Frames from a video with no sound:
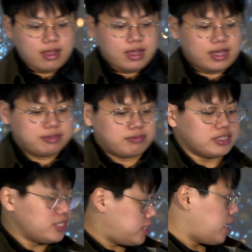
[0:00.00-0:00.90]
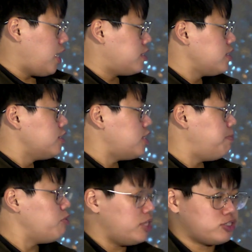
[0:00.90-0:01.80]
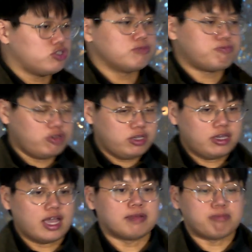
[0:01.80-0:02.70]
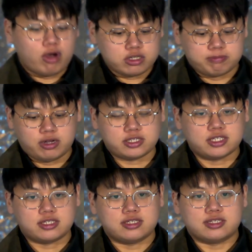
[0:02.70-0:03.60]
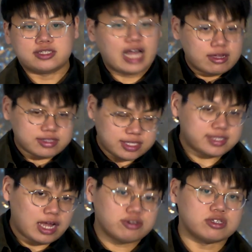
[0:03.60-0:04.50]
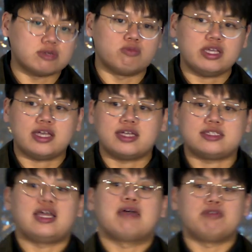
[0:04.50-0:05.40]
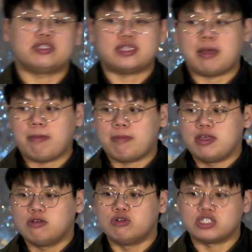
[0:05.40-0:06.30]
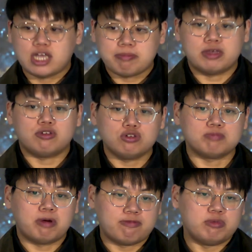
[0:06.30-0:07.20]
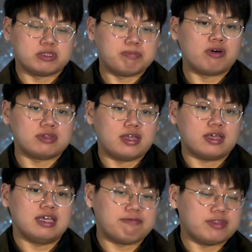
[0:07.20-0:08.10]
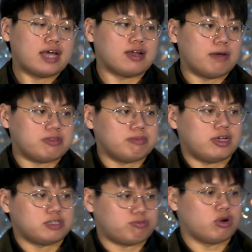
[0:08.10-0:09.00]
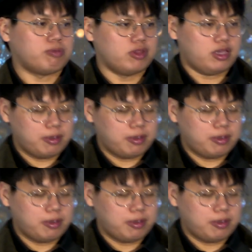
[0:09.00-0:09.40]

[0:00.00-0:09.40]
And in this case, CPU needs to pre and post process these thousands of requests every step, which can be a huge performance bottleneck if not optimized properly.